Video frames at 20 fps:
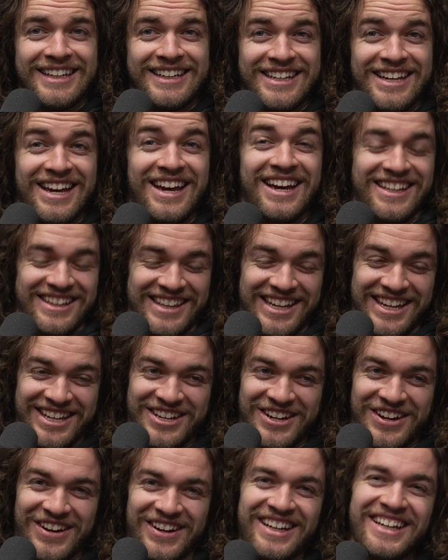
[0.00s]
Yeah, thank
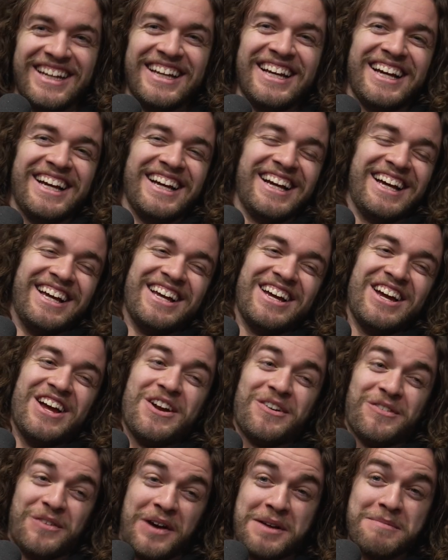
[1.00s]
you.
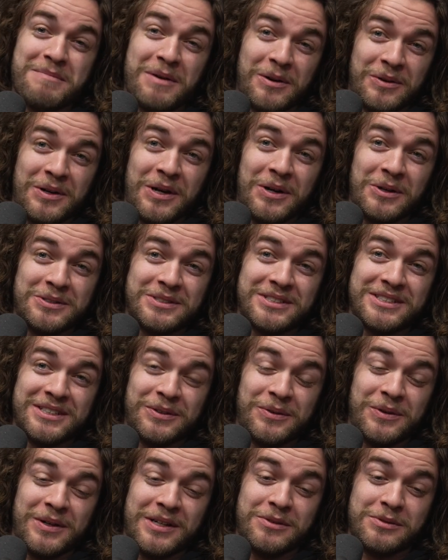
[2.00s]
Rainbow Ghosts. It
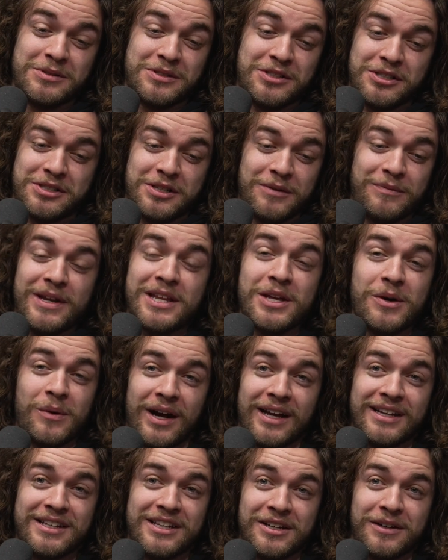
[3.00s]
was just a video
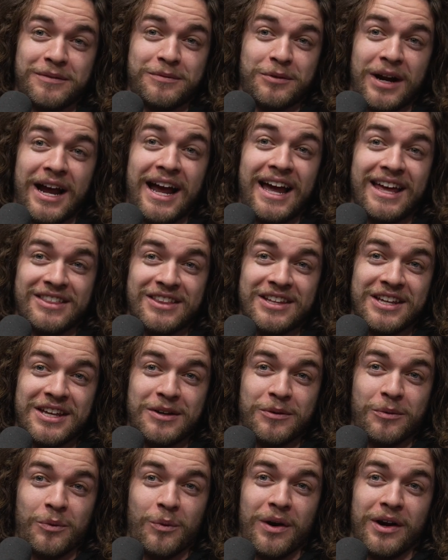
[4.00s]
idea for
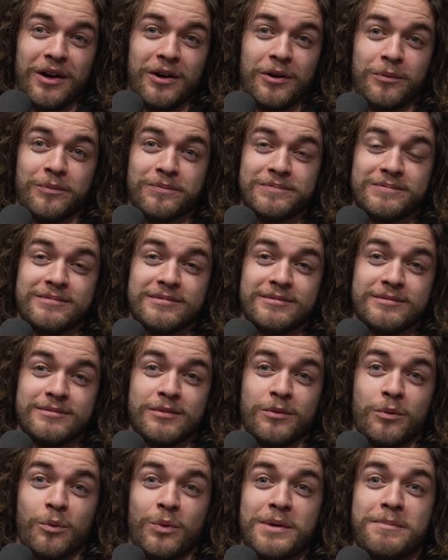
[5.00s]
Adley where
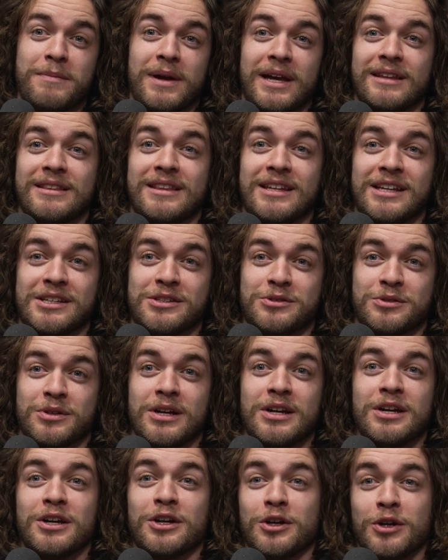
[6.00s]
we made these
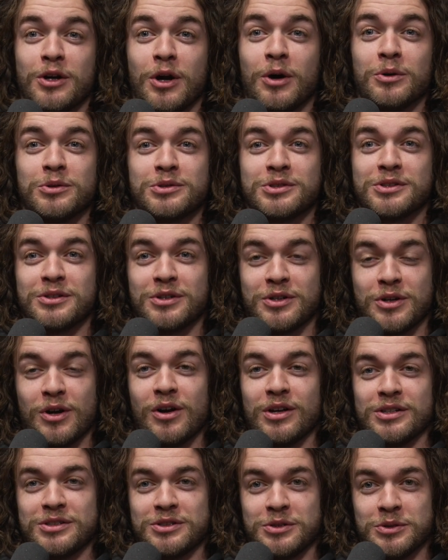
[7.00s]
ghost
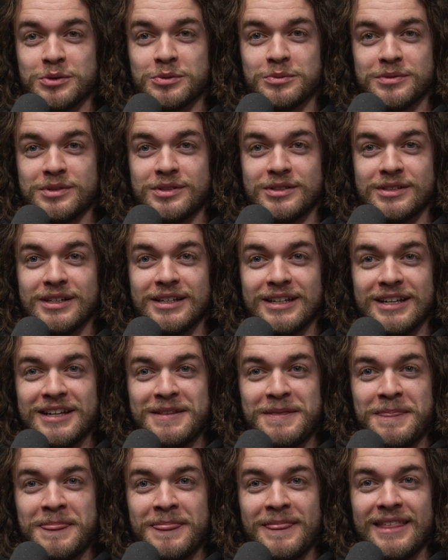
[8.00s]
costumes
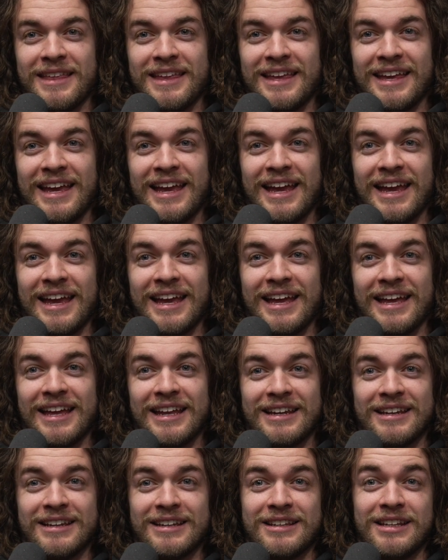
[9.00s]

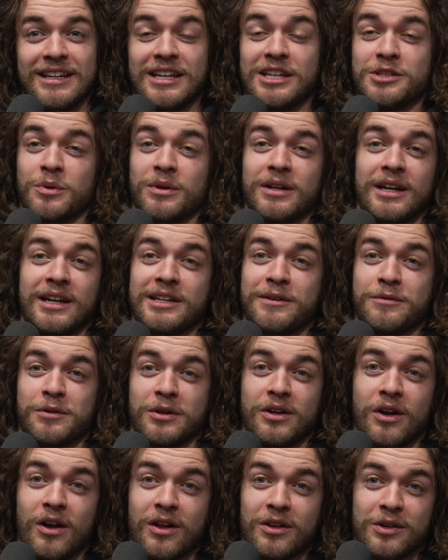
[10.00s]
and each one had a
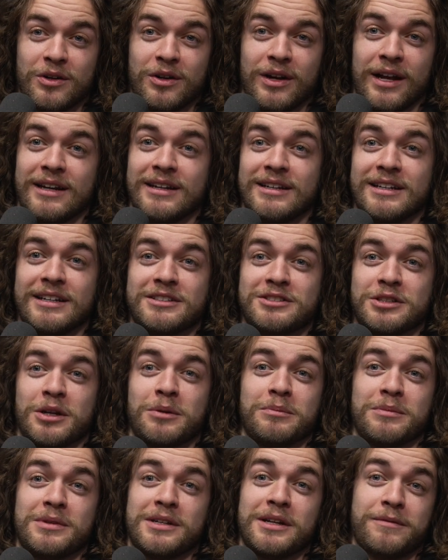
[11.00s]
different color and did
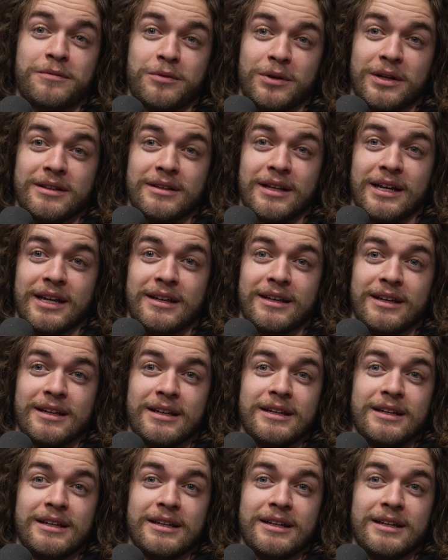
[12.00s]
something different. Like